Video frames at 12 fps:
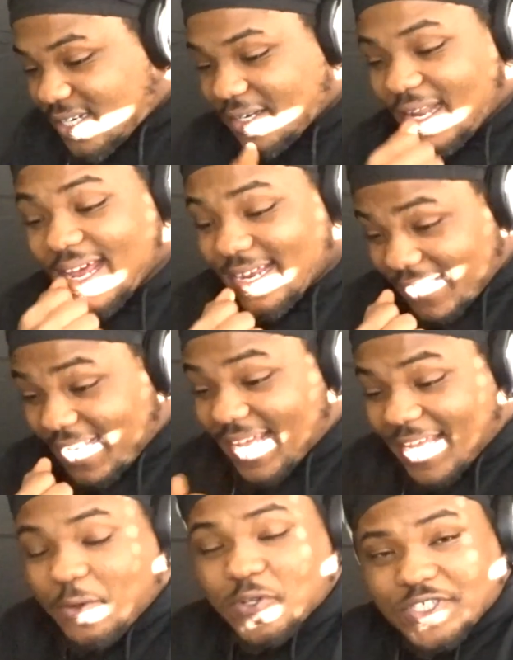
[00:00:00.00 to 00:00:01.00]
He's
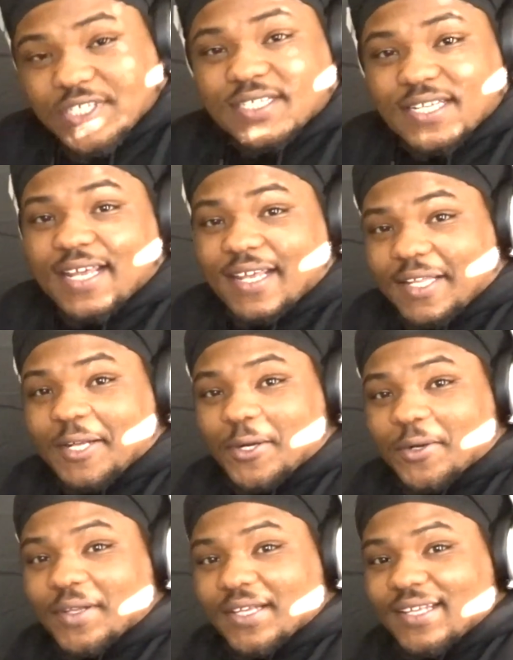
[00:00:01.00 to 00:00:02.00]
like like he was just
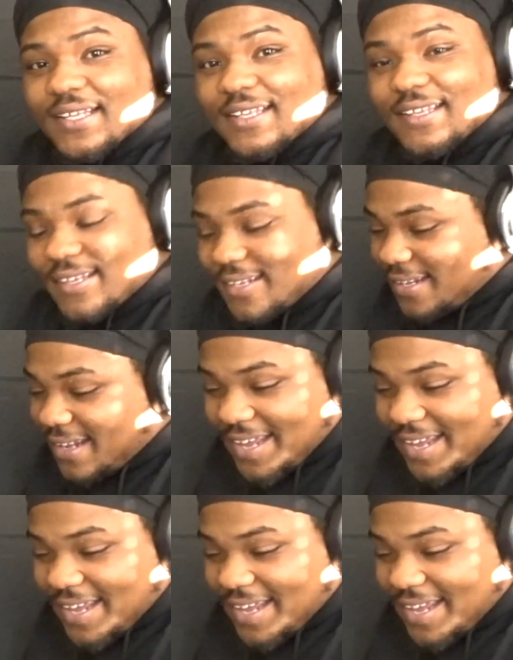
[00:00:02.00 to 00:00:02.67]
saying literally.